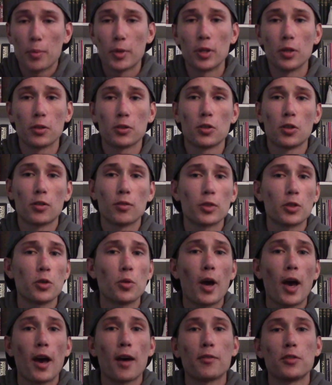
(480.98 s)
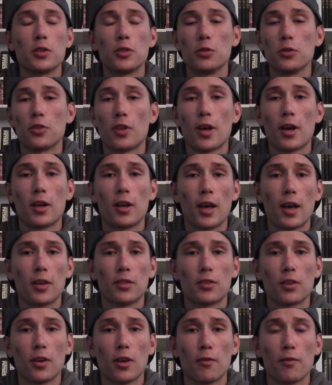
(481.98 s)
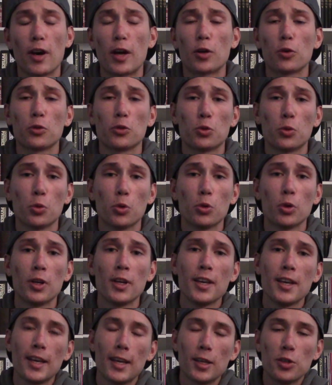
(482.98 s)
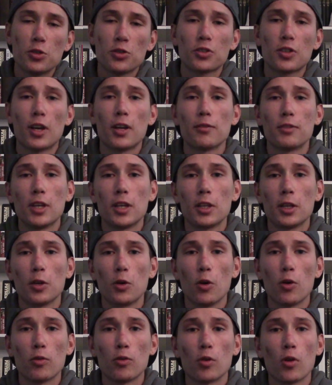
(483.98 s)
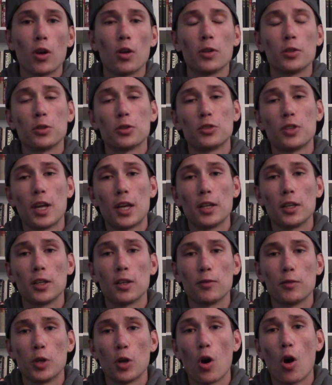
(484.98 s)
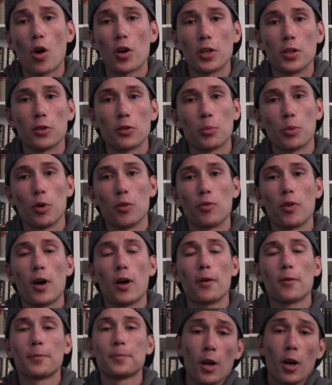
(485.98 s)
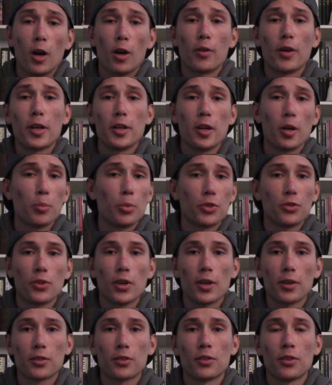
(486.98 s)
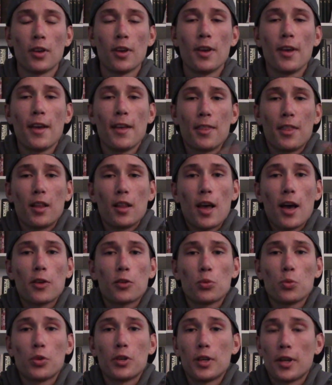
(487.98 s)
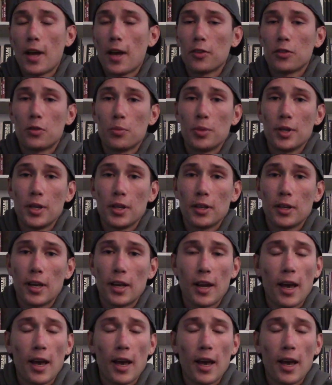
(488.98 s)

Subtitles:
be looked over. You have to use that as a vital tool in just kind of getting an overall understanding of your audience profile. All right, number 6. The last one, it has to be